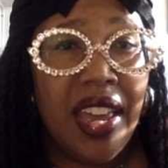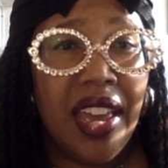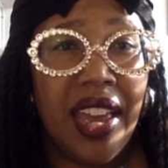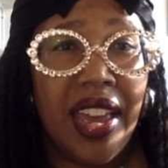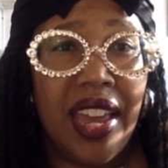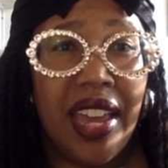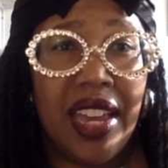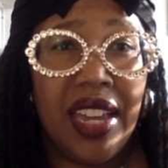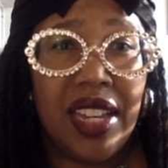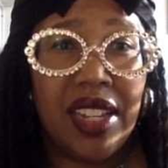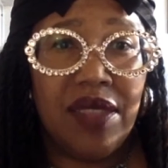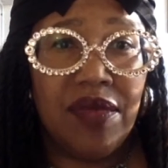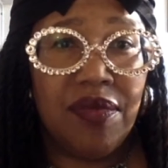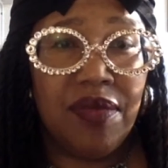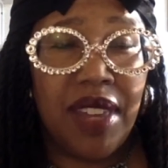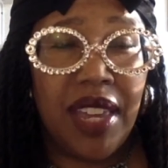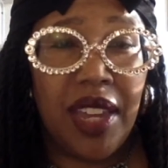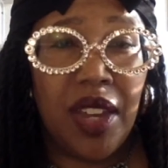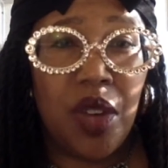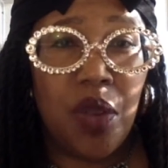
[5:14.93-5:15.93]
and
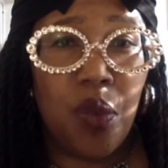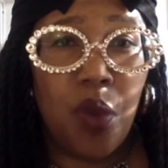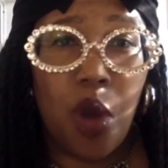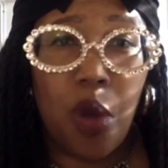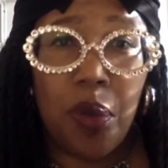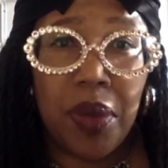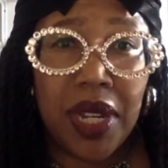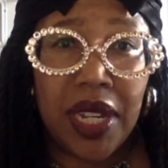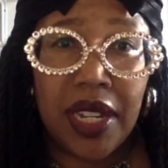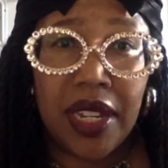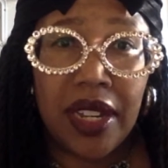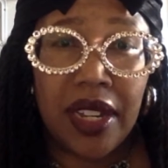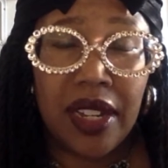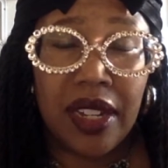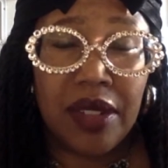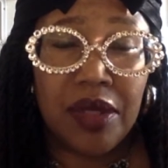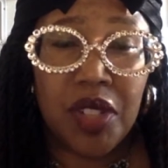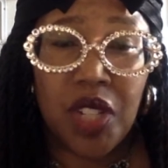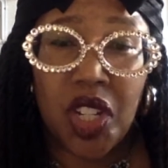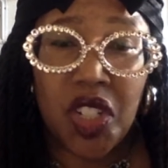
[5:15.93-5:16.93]
they won't be
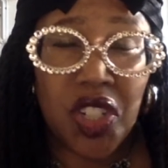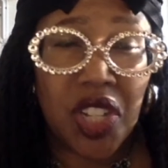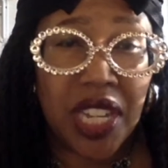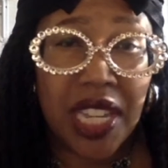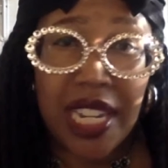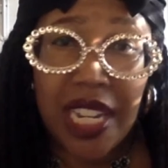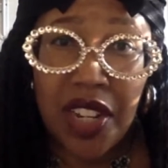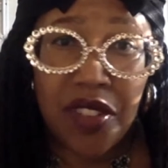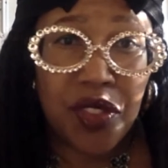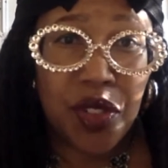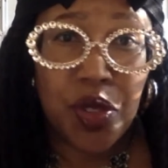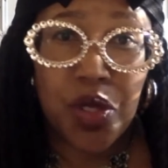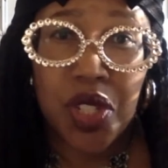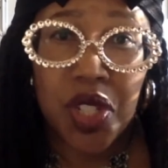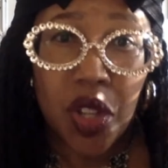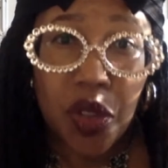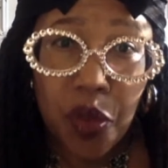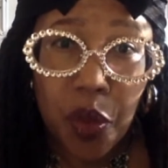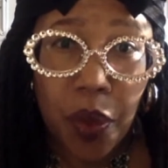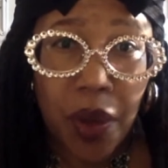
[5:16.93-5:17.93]
touching any of your
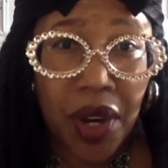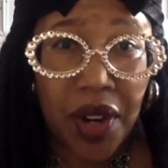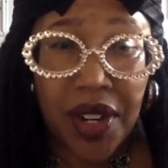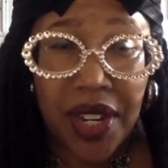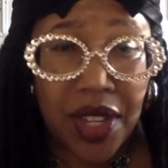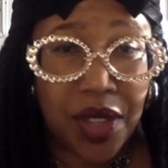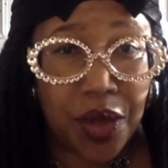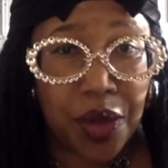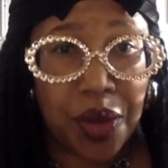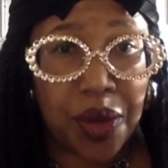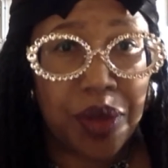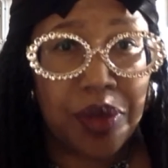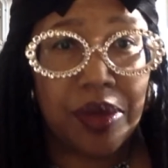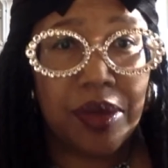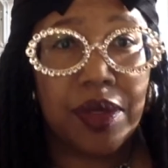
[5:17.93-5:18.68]
silverware either.